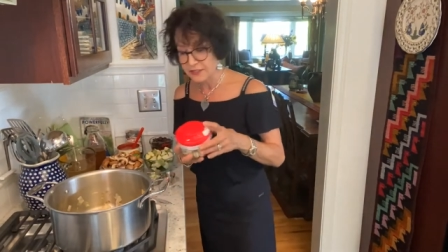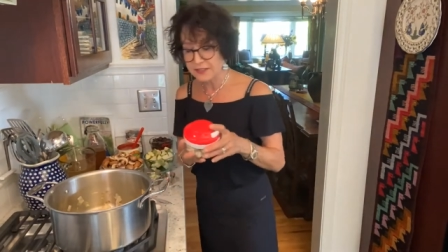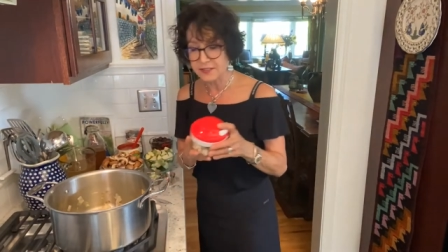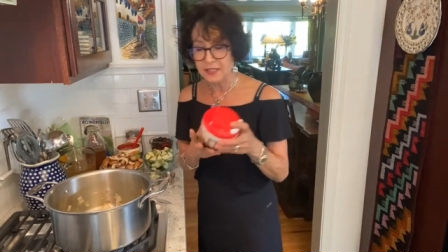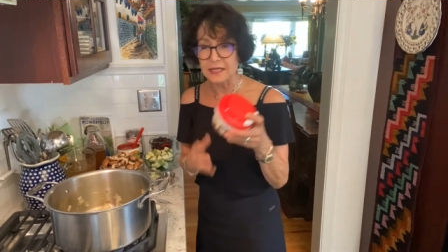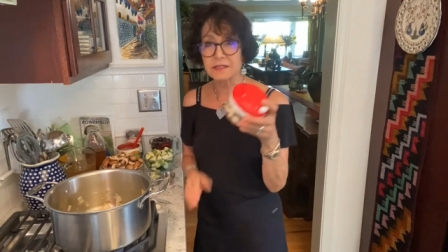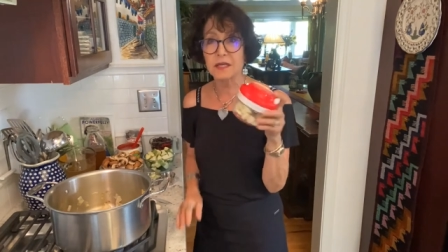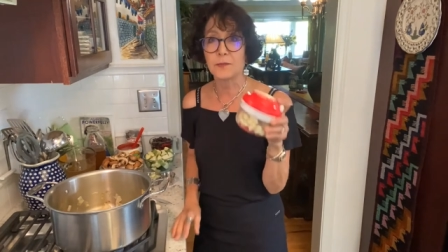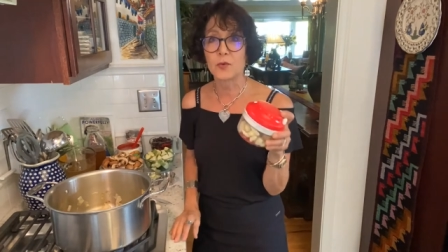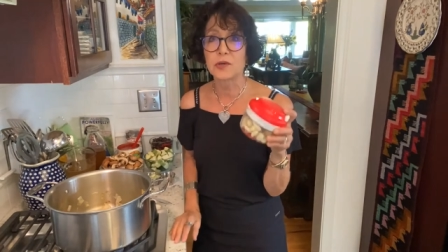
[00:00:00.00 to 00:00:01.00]
This is a
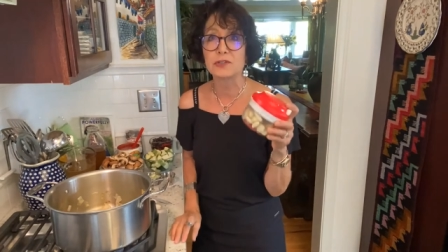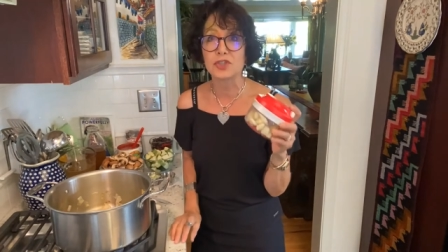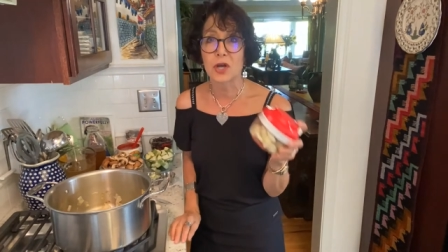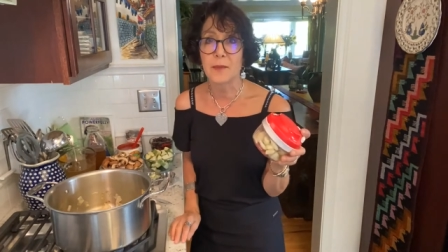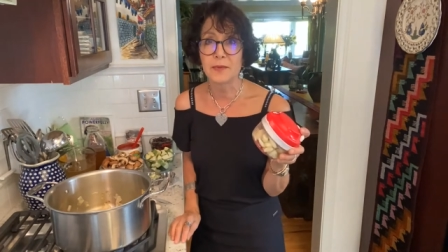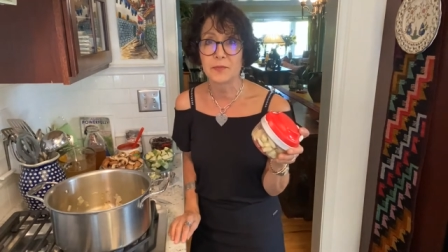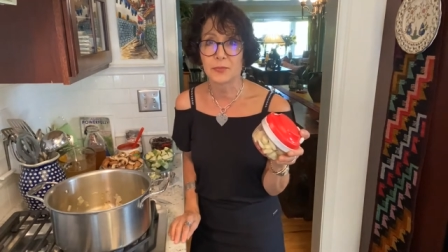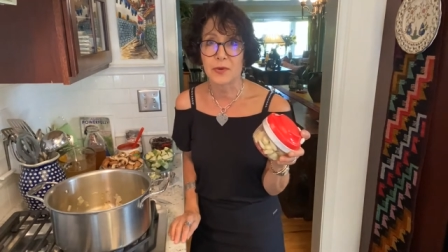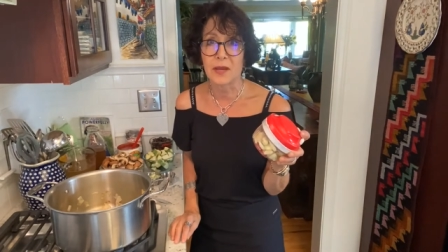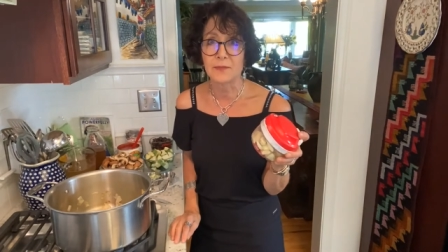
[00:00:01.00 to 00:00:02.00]
Tupperware chop and
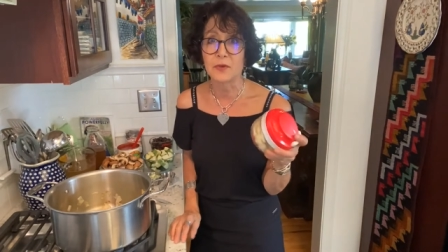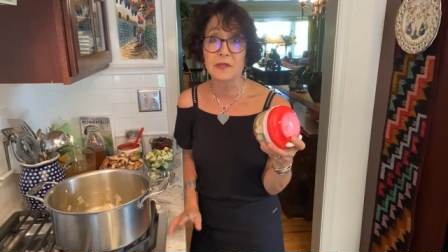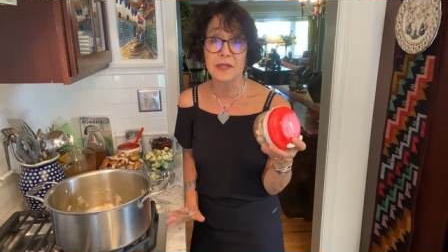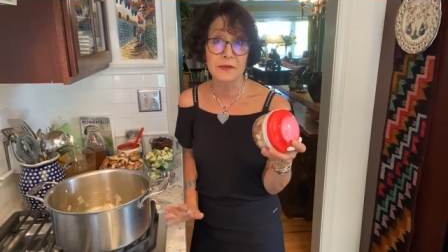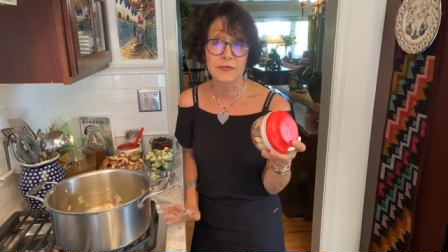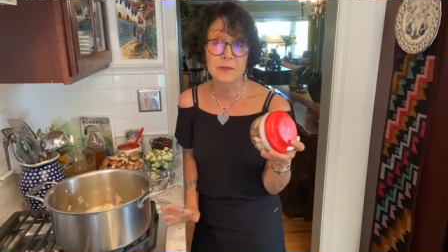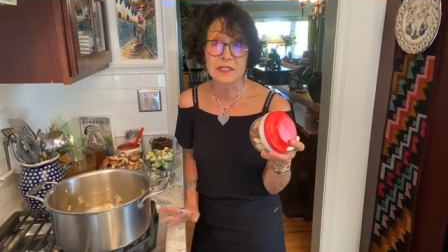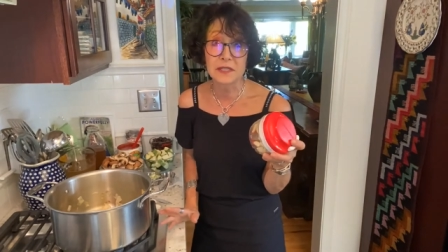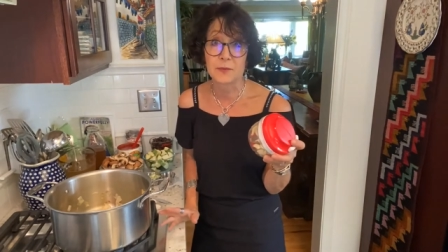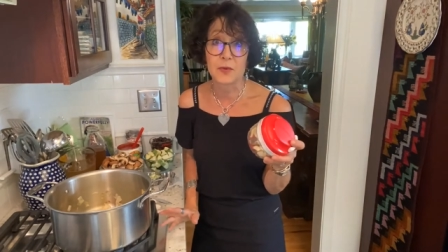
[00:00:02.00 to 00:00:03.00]
prep. You can get it from a
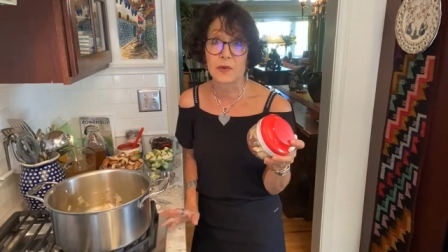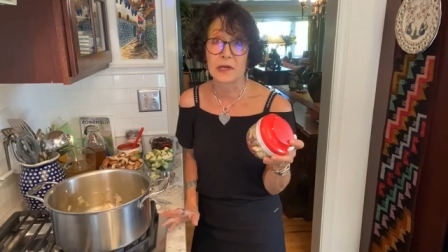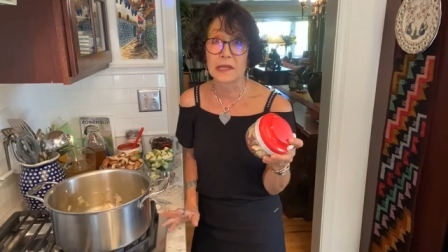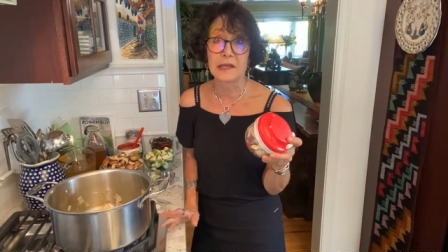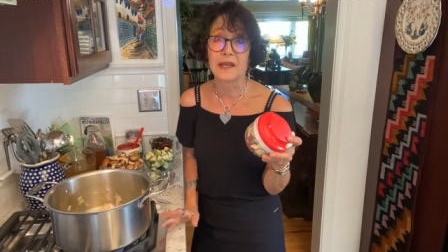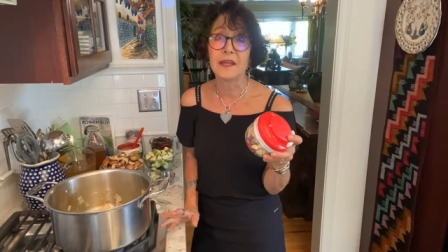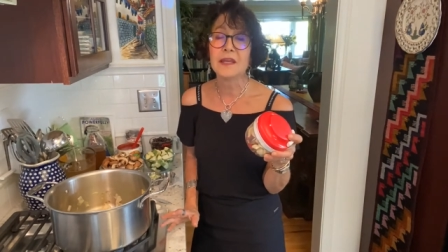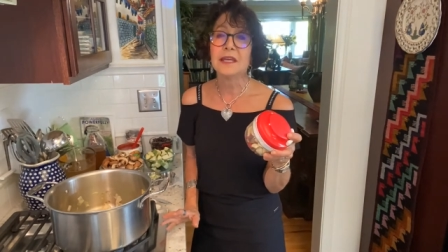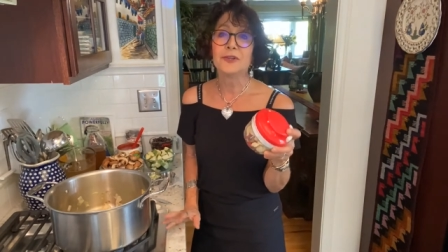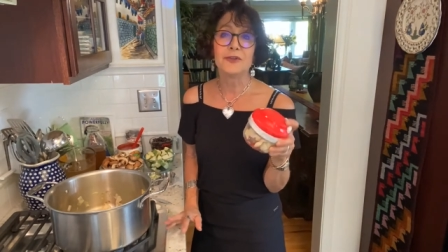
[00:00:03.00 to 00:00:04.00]
Tupperware lady.
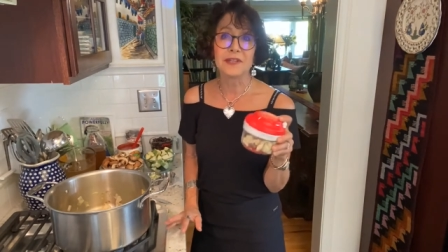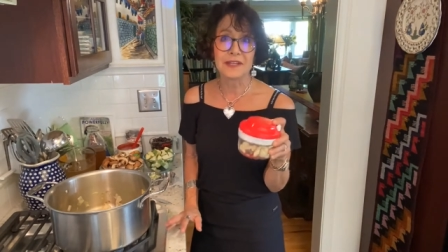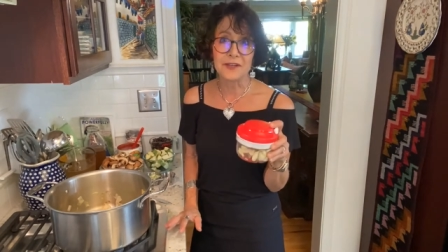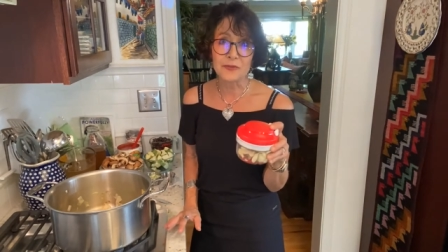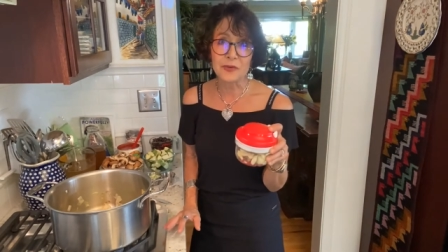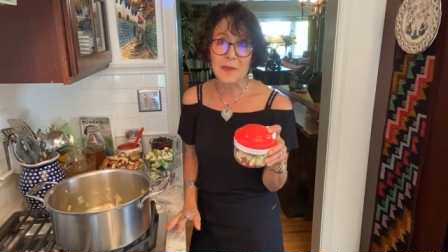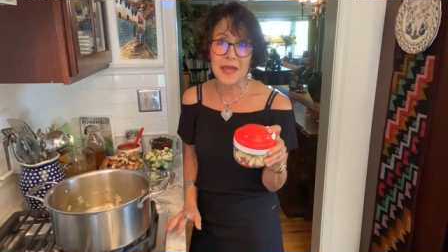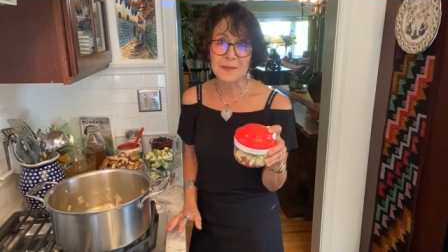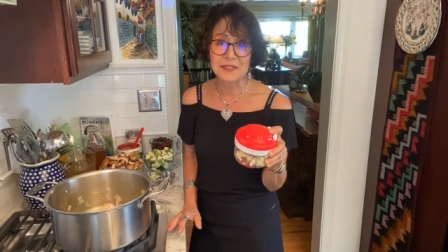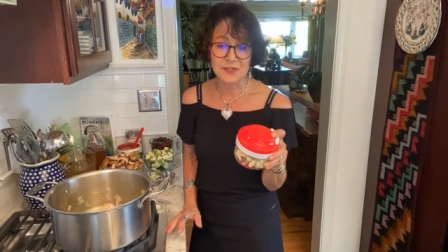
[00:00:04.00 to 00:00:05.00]
You can get it from
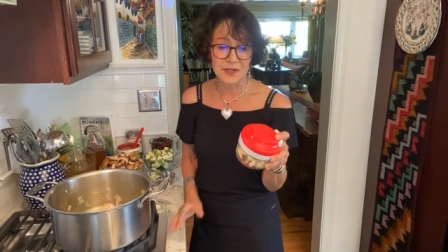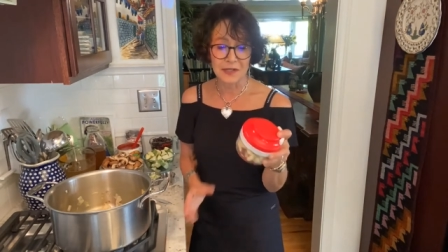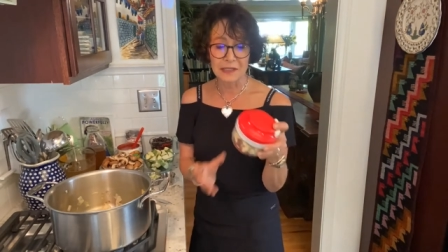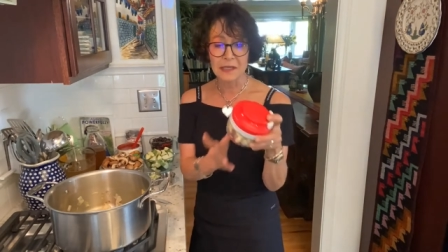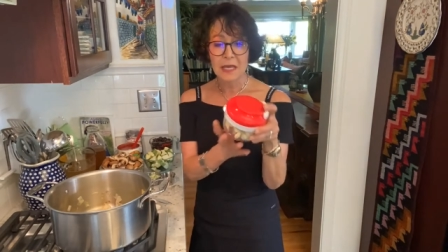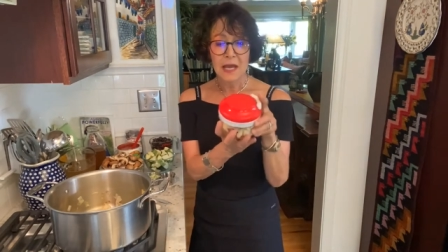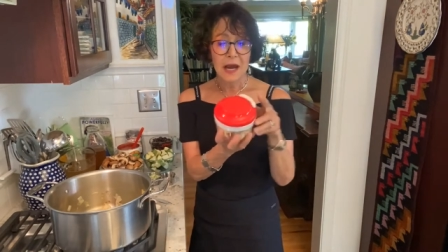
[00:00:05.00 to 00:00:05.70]
Amazon.